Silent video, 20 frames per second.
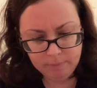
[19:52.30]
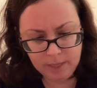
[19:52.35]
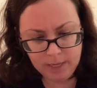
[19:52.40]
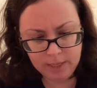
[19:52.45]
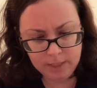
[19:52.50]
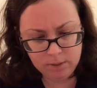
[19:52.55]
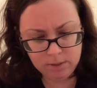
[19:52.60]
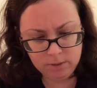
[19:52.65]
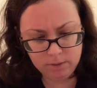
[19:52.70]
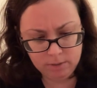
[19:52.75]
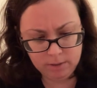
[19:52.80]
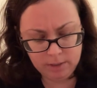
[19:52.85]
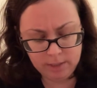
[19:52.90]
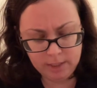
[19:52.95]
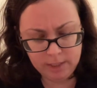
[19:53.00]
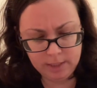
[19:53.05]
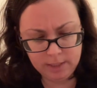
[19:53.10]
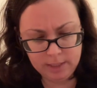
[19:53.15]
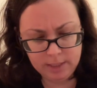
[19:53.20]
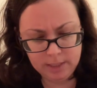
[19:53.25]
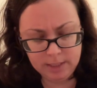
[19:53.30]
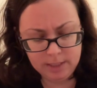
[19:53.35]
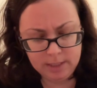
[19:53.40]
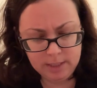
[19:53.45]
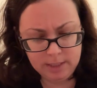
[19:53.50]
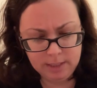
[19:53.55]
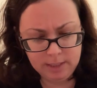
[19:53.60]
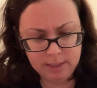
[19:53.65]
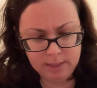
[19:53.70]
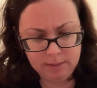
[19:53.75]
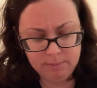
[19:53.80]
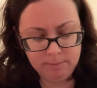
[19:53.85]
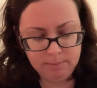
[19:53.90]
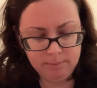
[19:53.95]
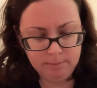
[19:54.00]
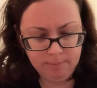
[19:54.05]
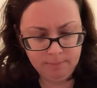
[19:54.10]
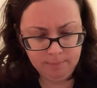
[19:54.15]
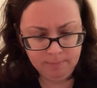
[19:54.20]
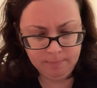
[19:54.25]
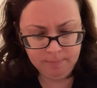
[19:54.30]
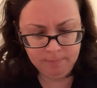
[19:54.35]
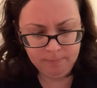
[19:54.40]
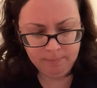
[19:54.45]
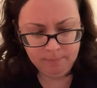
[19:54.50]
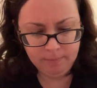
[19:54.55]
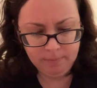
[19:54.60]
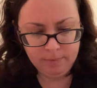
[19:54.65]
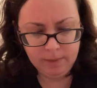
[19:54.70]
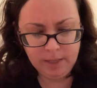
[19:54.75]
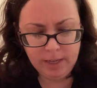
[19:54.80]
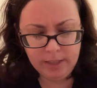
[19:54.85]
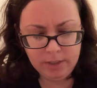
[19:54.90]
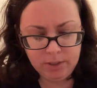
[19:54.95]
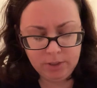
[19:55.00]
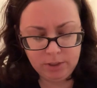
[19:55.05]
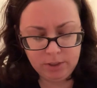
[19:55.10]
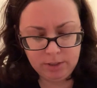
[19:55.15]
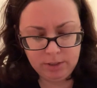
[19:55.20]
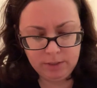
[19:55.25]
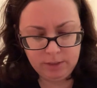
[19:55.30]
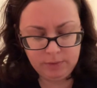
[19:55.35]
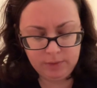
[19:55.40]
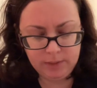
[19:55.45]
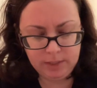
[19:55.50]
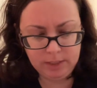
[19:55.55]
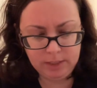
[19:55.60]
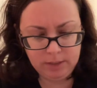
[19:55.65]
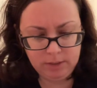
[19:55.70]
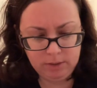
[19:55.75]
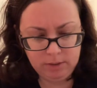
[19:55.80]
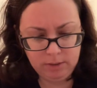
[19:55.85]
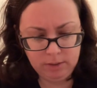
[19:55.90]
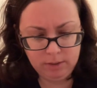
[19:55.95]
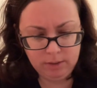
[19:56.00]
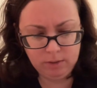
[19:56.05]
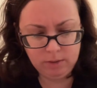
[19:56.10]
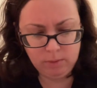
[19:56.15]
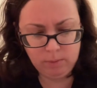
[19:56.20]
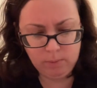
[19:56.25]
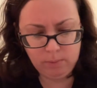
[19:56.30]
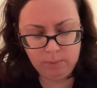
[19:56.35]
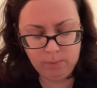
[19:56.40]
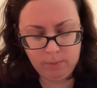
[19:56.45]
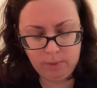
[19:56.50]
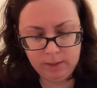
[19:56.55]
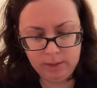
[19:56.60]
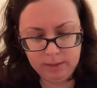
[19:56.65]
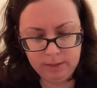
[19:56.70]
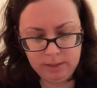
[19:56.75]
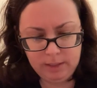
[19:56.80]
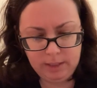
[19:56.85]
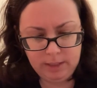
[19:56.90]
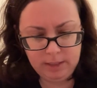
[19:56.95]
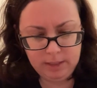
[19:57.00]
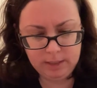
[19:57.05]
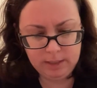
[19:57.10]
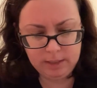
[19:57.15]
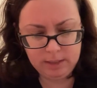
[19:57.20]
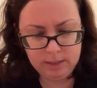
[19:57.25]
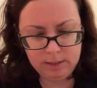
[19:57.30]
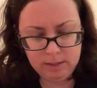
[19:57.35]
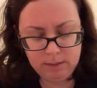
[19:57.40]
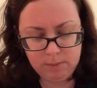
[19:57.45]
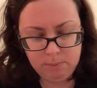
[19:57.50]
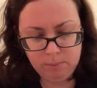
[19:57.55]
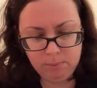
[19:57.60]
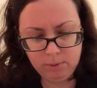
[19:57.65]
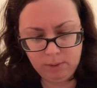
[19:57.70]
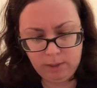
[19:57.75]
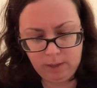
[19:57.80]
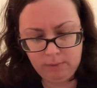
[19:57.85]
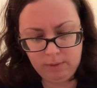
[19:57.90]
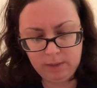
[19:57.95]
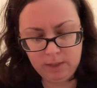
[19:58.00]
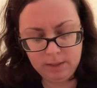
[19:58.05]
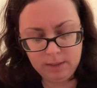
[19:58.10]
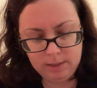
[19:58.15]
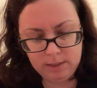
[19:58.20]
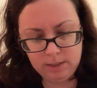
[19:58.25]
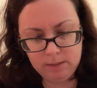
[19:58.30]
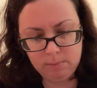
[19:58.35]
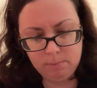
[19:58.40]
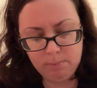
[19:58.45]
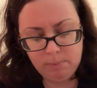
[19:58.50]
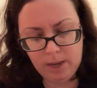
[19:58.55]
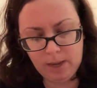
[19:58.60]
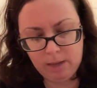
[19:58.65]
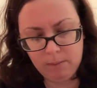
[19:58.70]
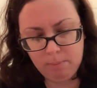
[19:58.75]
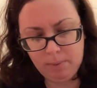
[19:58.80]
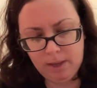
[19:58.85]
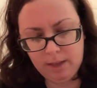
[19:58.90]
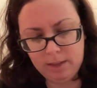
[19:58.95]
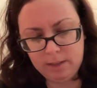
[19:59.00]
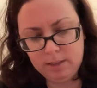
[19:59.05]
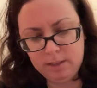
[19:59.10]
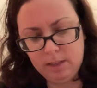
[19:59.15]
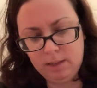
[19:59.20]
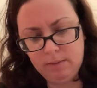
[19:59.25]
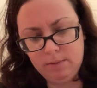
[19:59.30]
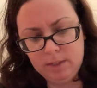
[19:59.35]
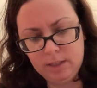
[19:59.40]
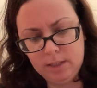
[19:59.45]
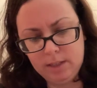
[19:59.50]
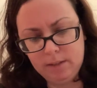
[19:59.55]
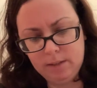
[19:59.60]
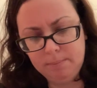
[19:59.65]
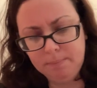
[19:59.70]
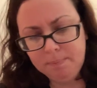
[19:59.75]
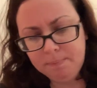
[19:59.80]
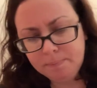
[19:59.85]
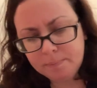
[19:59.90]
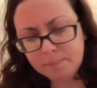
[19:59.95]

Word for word: extra on this, and I'm not sure if it's as good a quality as previous backpacks they've done.